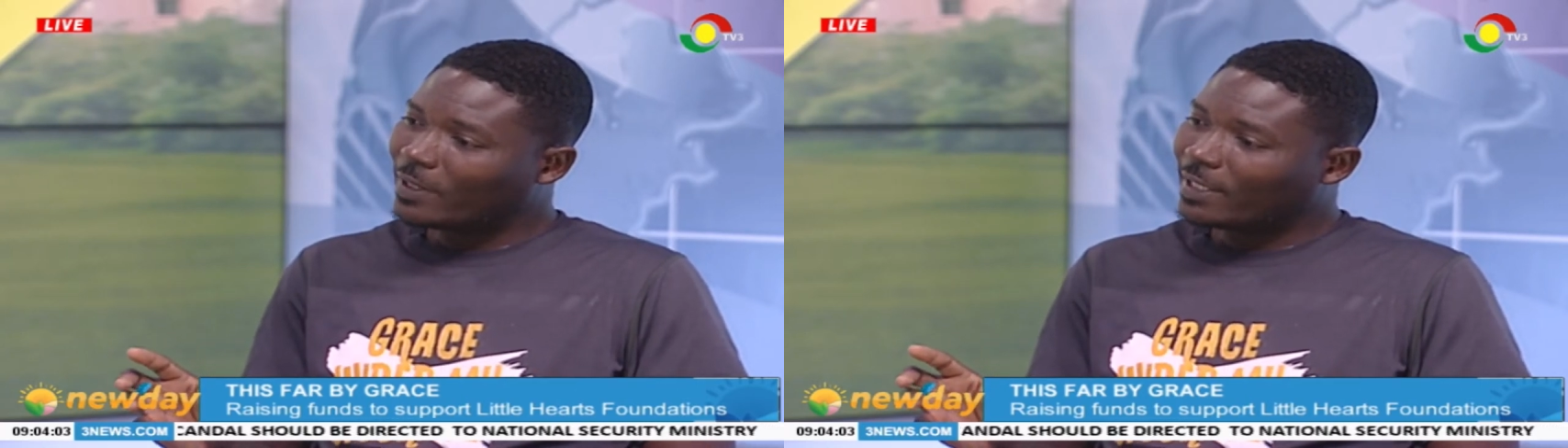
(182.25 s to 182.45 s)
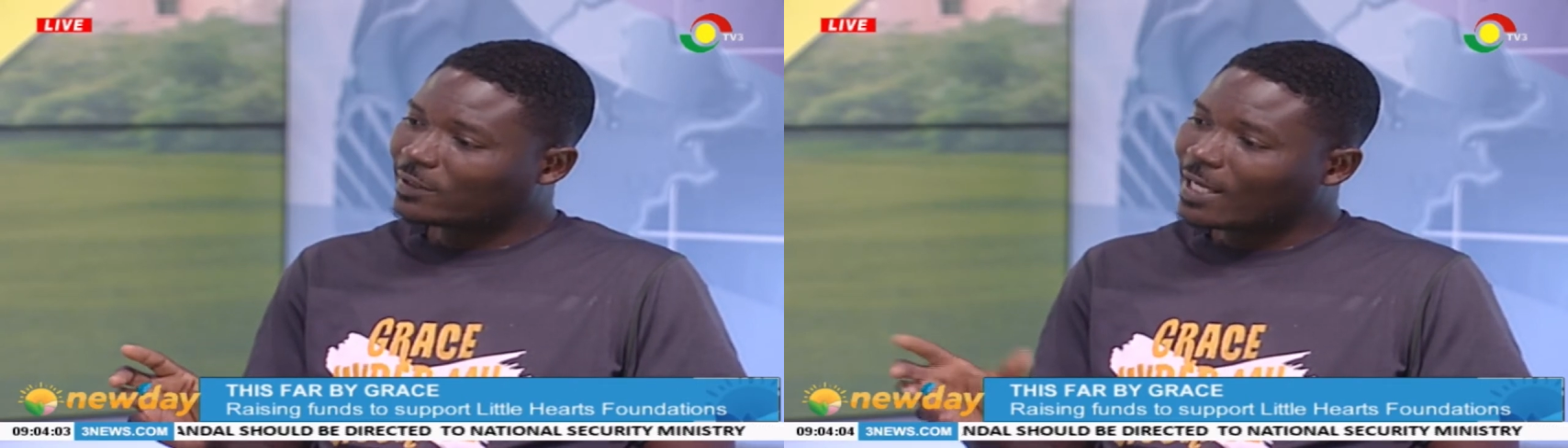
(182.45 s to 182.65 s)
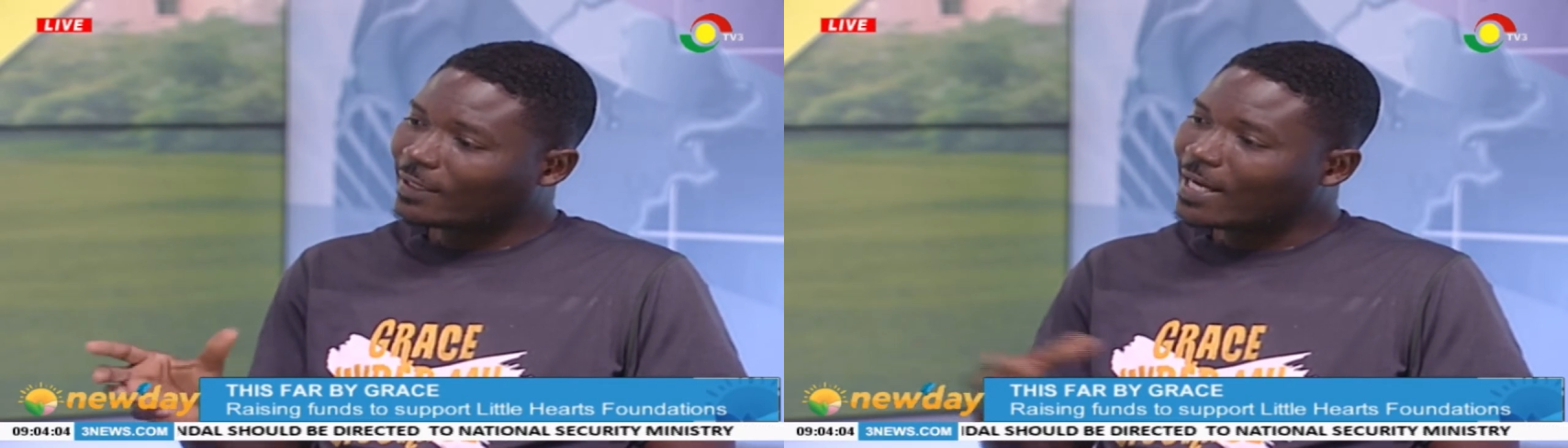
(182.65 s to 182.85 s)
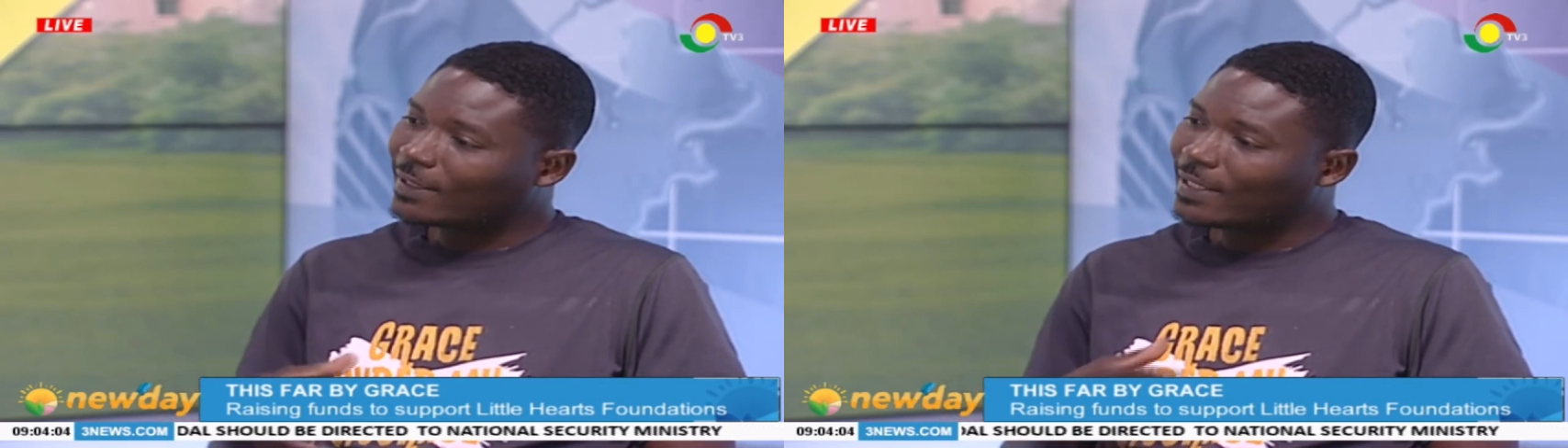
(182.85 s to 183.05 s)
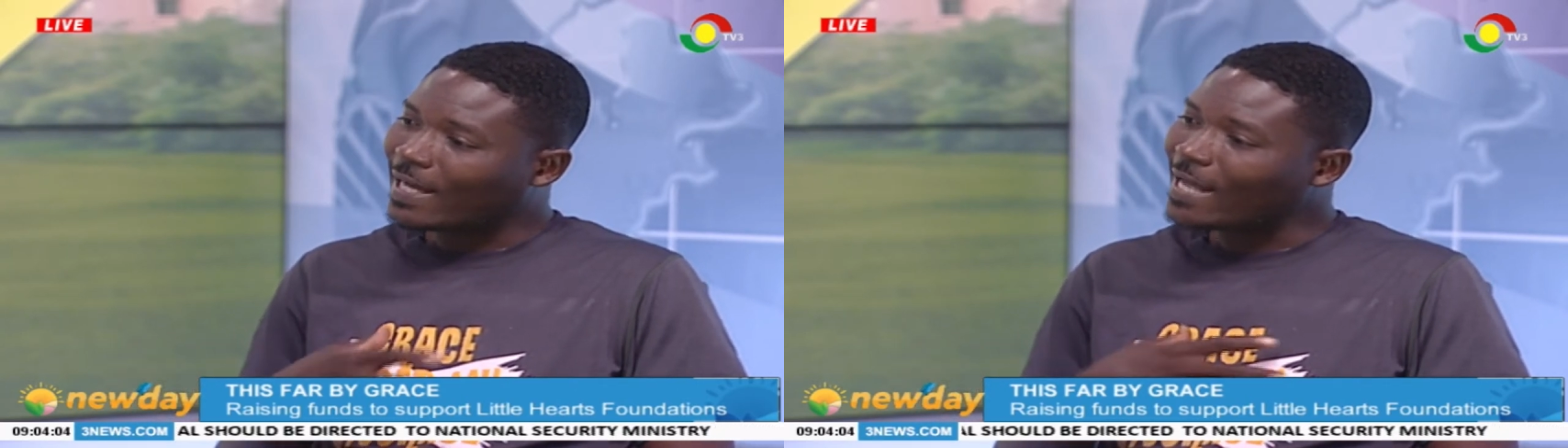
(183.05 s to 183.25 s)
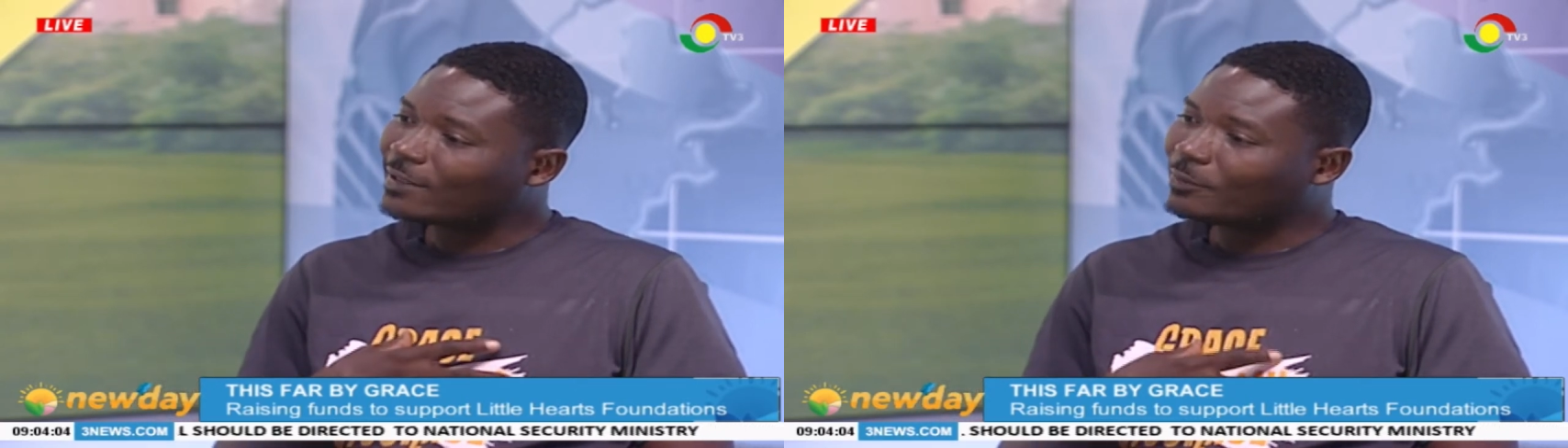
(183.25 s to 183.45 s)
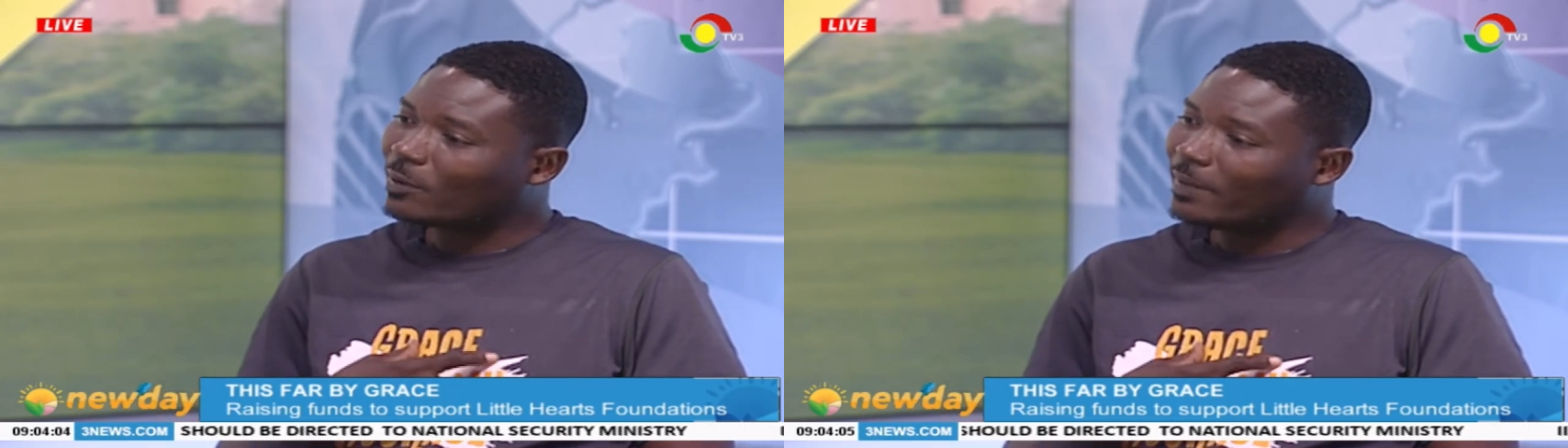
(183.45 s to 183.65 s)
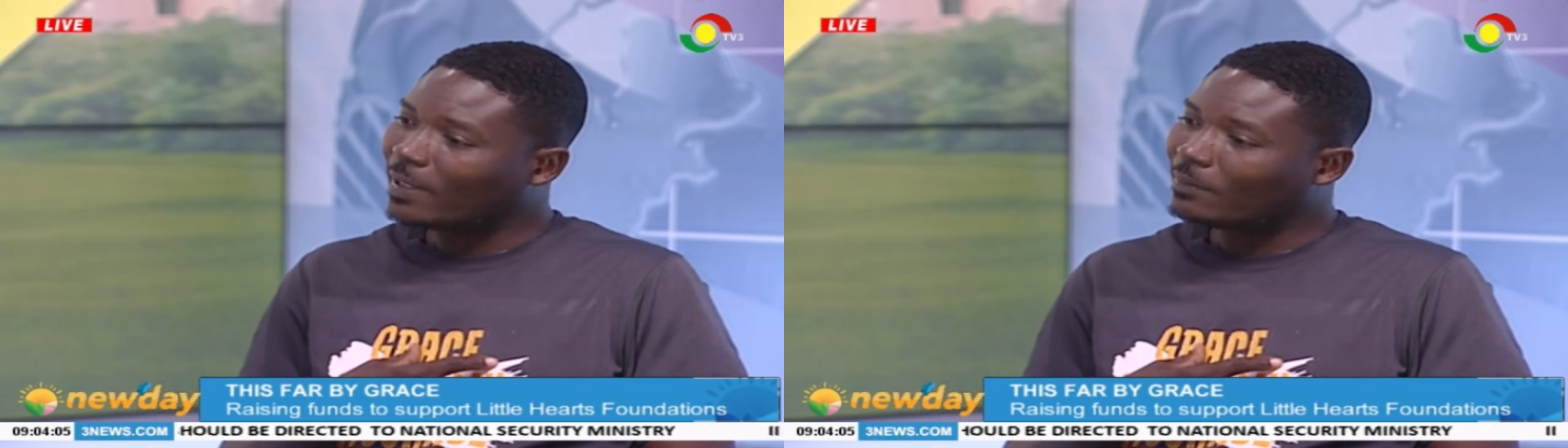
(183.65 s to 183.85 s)
the child has a heart
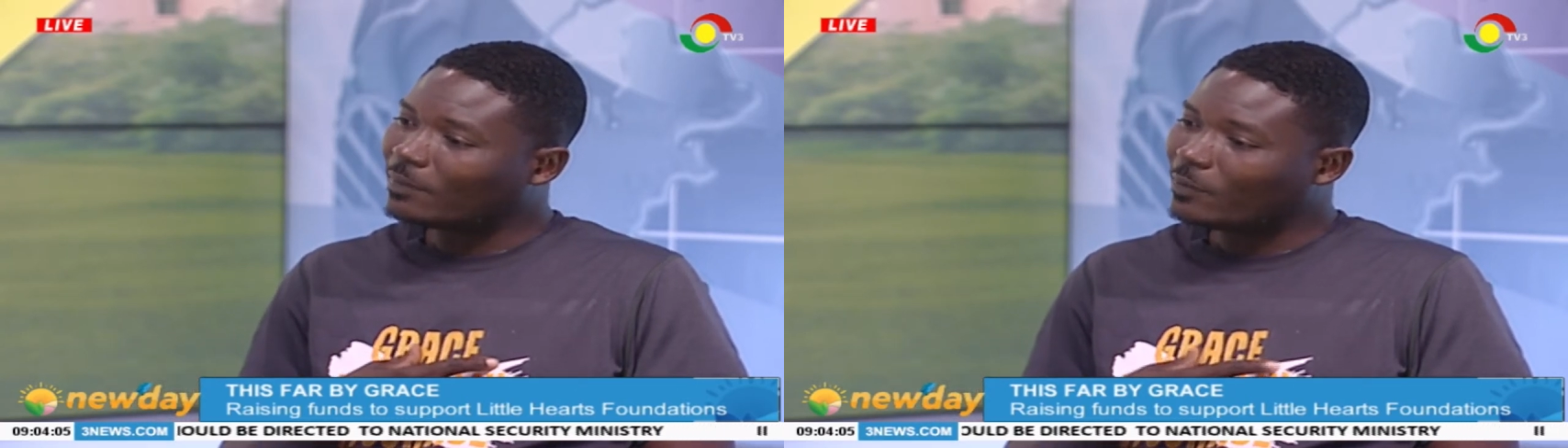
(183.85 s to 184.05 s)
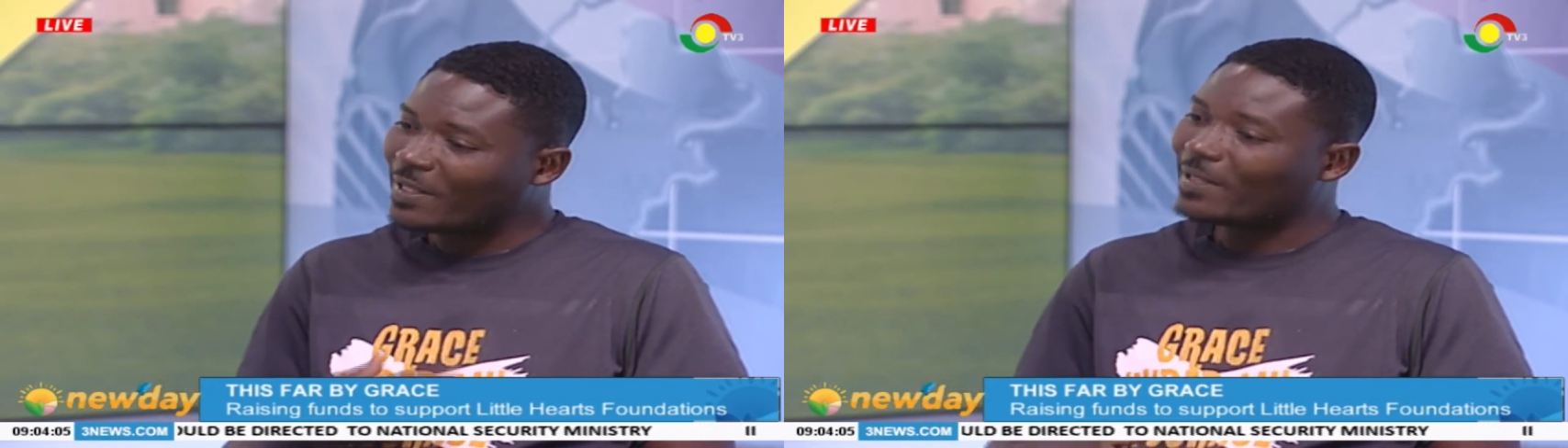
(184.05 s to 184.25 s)
problem when the